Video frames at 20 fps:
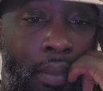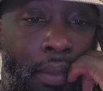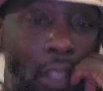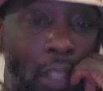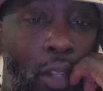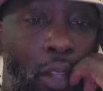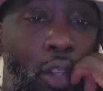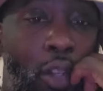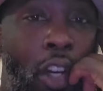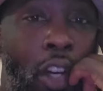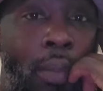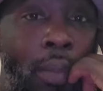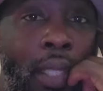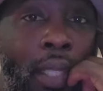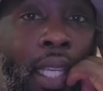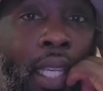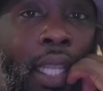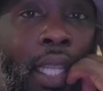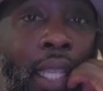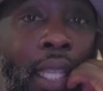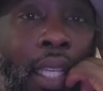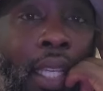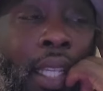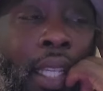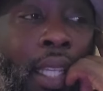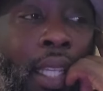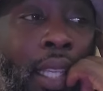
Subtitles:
You know what I'm saying?